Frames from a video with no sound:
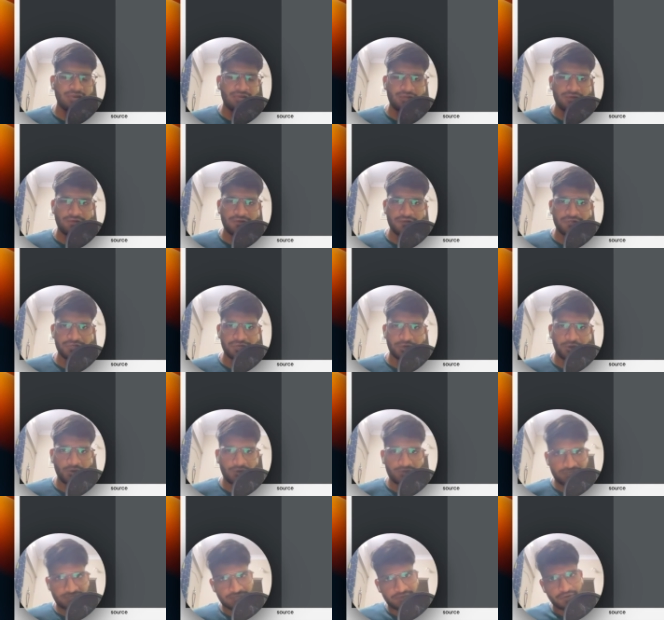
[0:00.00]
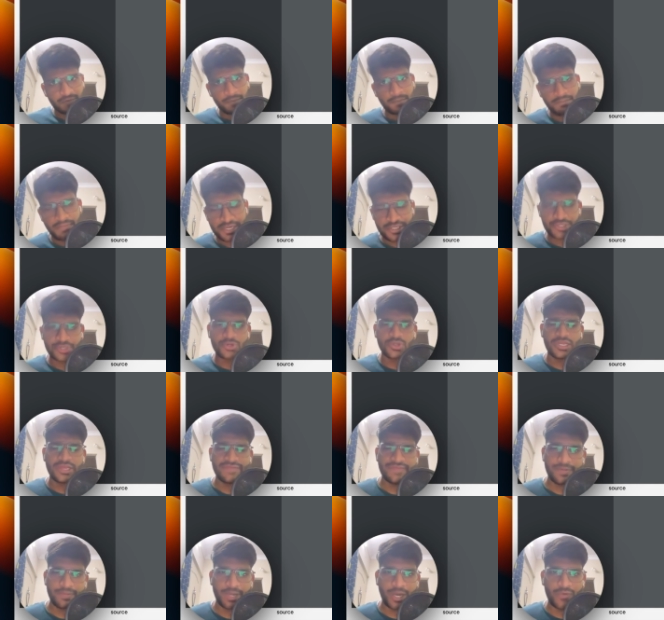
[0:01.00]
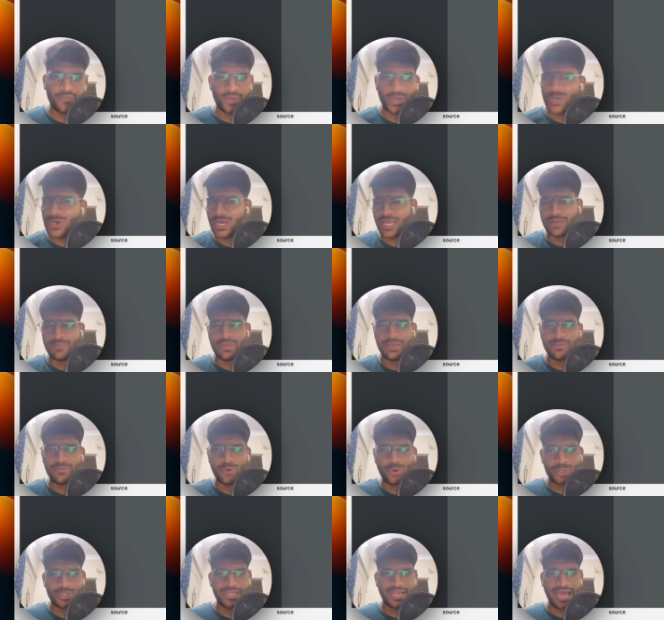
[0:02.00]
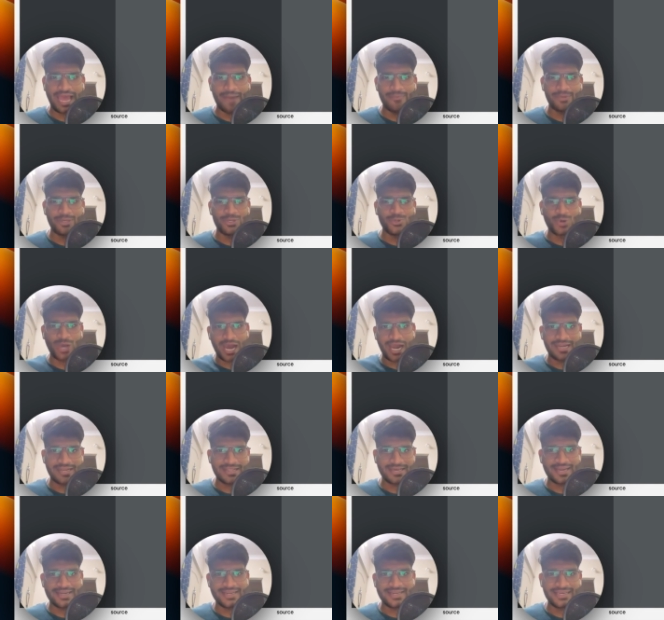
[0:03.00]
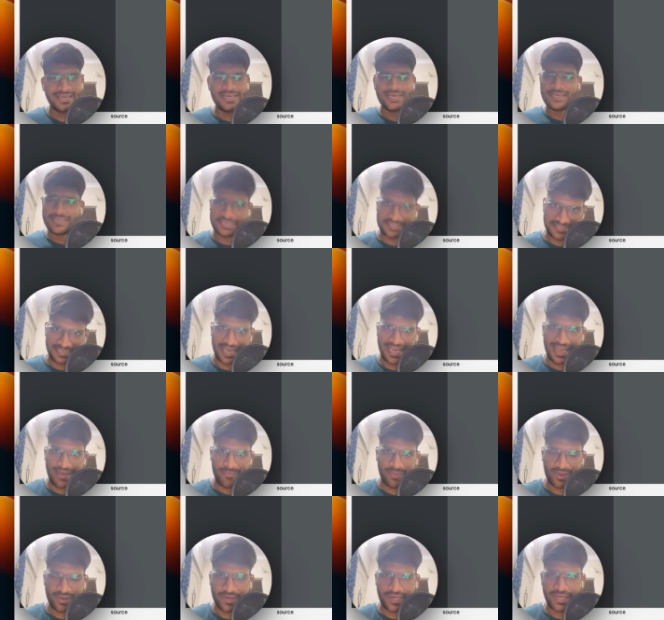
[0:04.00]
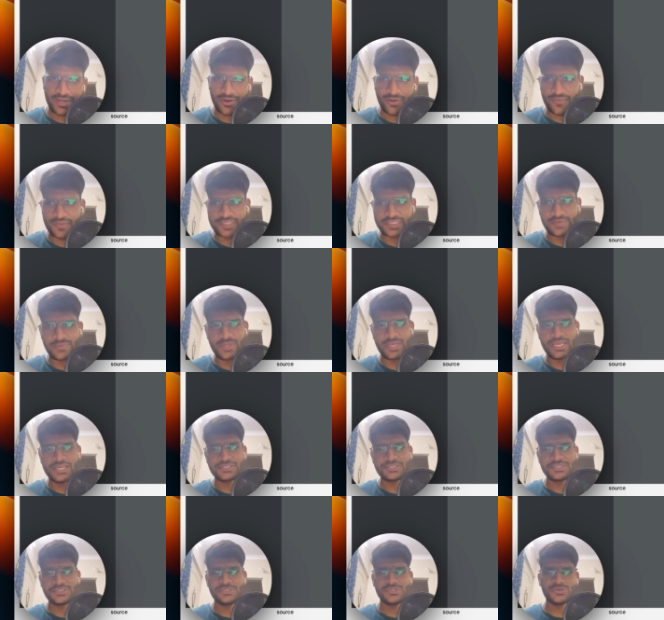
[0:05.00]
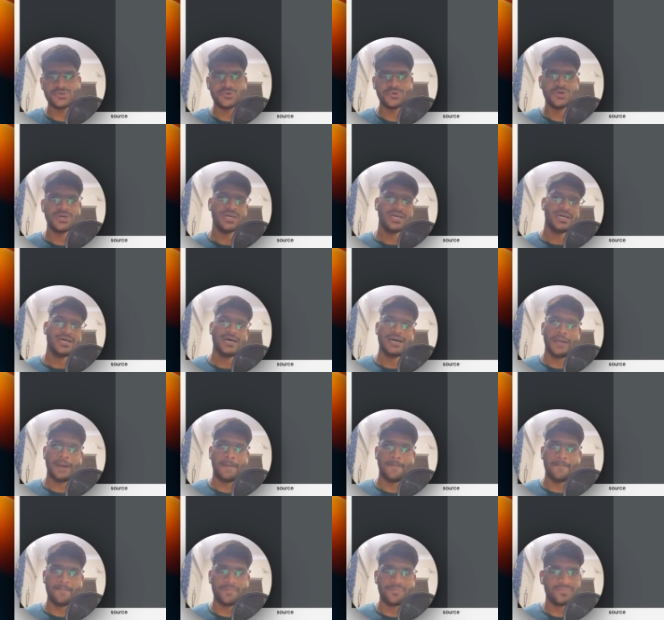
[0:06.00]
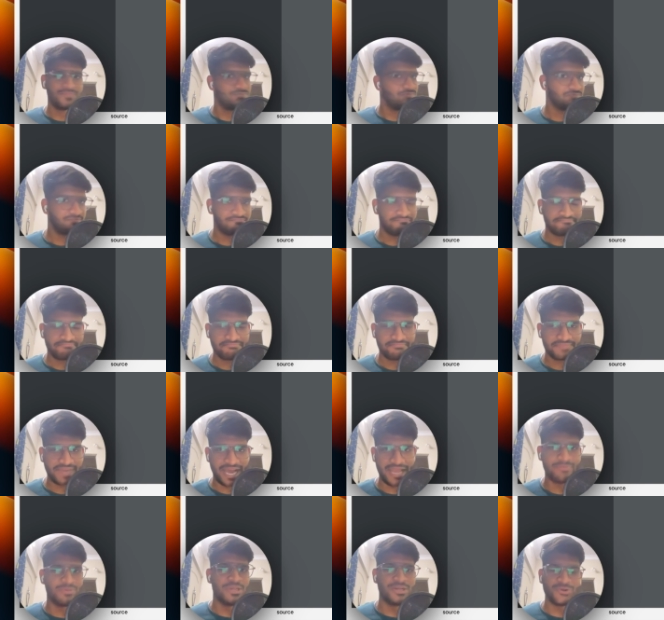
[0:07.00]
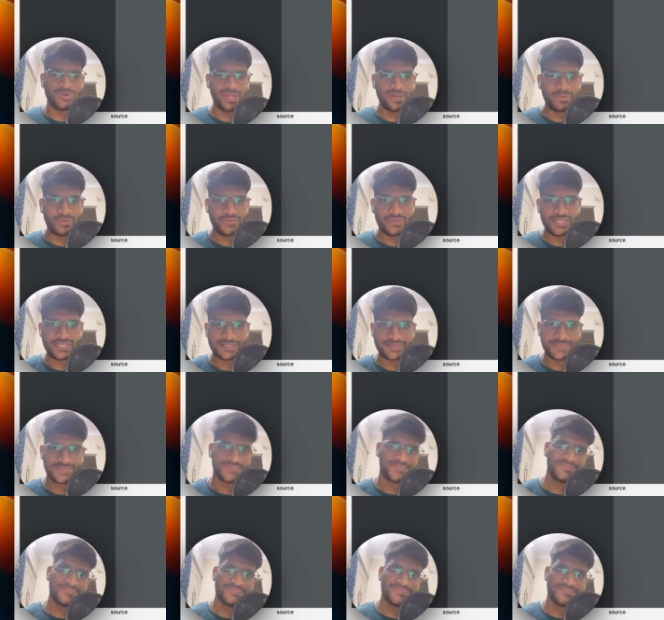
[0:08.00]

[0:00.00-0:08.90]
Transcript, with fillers: other feature request, make sure to leave them down below. I'll be more than happy to add that. Yes, I am the creator of this application. So um, I'm here to help you with this.